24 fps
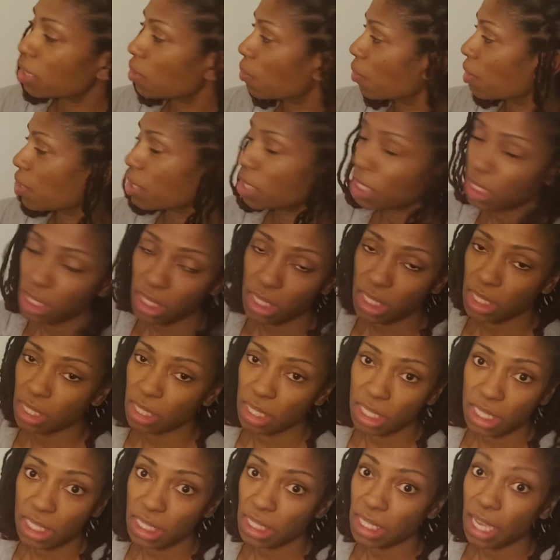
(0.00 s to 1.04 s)
or
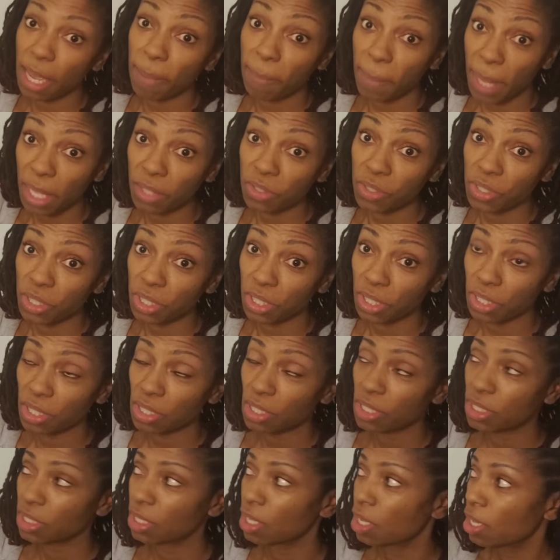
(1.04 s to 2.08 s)
these
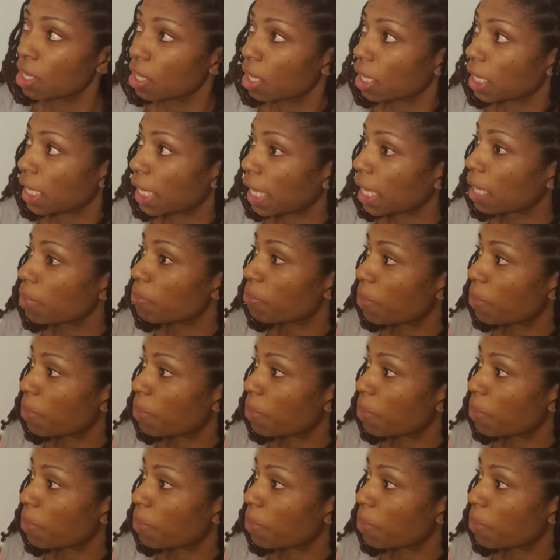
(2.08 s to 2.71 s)
dimensions, can